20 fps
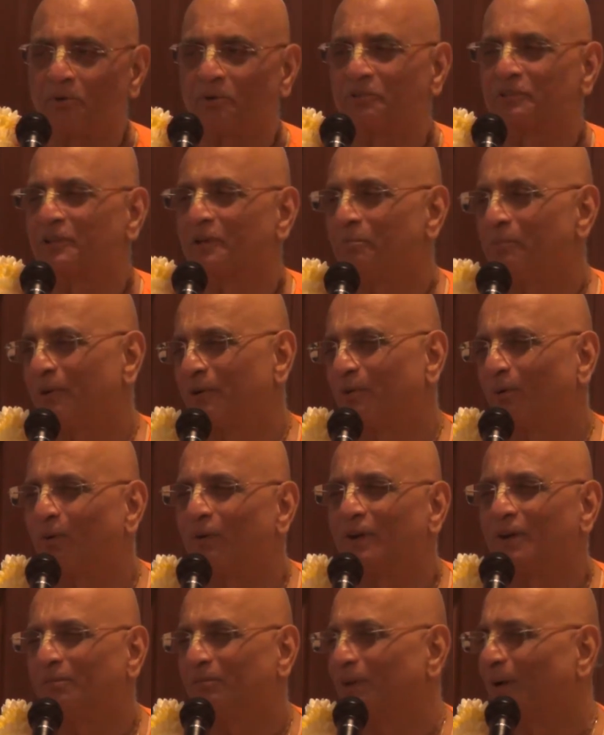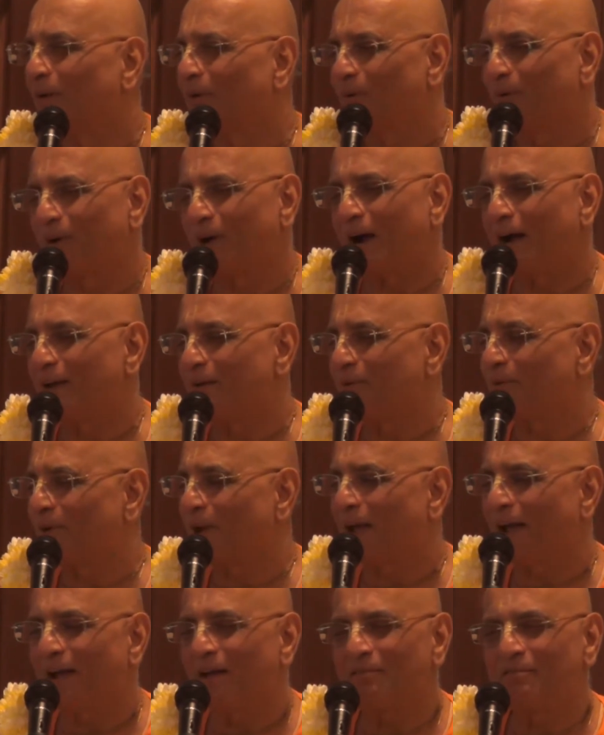Goswami told him that, look, I don't
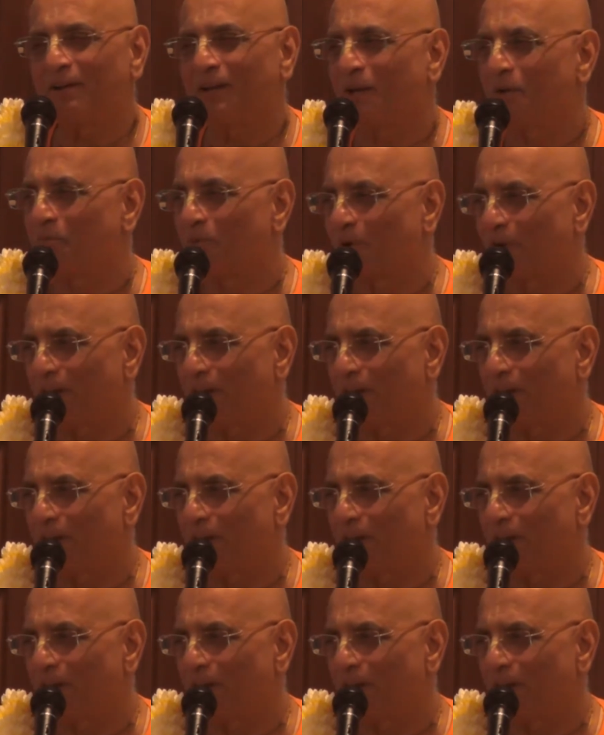have any more